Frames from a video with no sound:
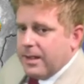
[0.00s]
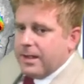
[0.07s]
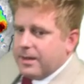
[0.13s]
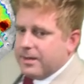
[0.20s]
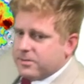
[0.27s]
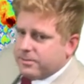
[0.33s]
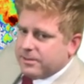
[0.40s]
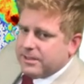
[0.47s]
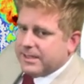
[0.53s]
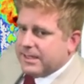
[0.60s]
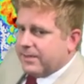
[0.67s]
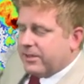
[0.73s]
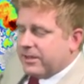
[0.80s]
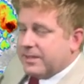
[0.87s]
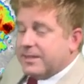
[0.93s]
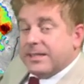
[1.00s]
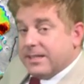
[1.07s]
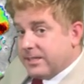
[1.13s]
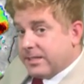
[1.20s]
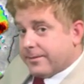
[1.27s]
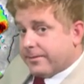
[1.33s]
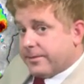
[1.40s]
It doesn't really give you the
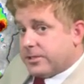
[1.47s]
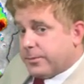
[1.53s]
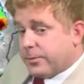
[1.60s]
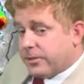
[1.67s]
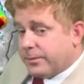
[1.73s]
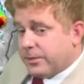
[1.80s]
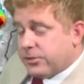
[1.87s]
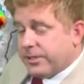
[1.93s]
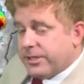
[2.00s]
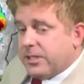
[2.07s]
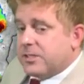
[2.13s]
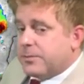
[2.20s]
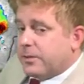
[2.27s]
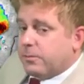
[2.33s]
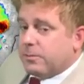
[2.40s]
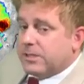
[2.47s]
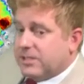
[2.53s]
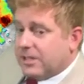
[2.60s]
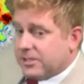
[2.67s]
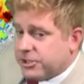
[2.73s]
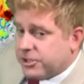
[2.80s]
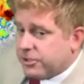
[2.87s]
detail visible imagery does, but what it
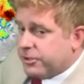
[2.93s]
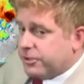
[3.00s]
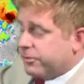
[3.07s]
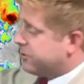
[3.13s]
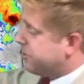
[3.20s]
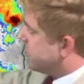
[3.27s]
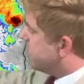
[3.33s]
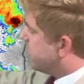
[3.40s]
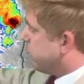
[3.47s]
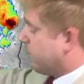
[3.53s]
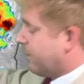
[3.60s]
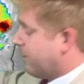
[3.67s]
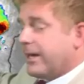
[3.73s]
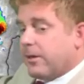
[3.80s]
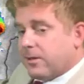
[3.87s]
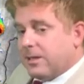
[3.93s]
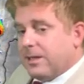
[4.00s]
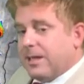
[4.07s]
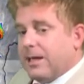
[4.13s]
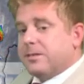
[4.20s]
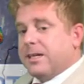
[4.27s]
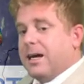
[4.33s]
does show you is those brighter
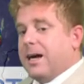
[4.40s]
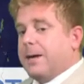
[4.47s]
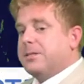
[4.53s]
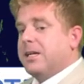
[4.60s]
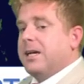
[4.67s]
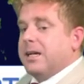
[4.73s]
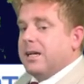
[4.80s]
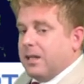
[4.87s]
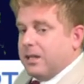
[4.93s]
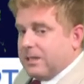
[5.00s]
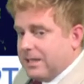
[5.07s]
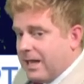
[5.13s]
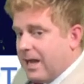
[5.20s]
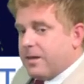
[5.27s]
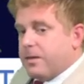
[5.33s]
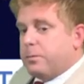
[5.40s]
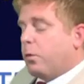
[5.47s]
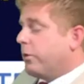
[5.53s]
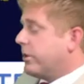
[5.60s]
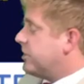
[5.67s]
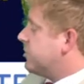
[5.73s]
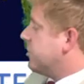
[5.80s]
cloud tops, a lot of
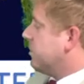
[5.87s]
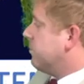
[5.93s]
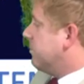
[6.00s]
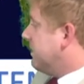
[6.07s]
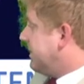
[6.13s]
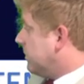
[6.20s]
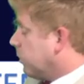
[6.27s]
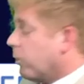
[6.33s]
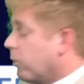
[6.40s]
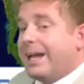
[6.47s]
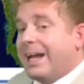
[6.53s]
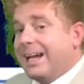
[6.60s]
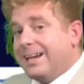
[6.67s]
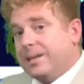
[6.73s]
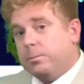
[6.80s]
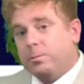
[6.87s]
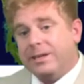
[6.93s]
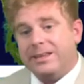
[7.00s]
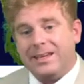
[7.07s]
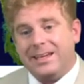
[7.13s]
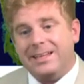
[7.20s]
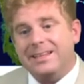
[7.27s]
moisture located
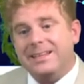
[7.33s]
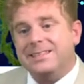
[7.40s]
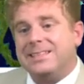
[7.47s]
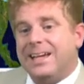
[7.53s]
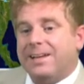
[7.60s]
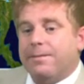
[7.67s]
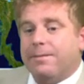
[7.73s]
within this. And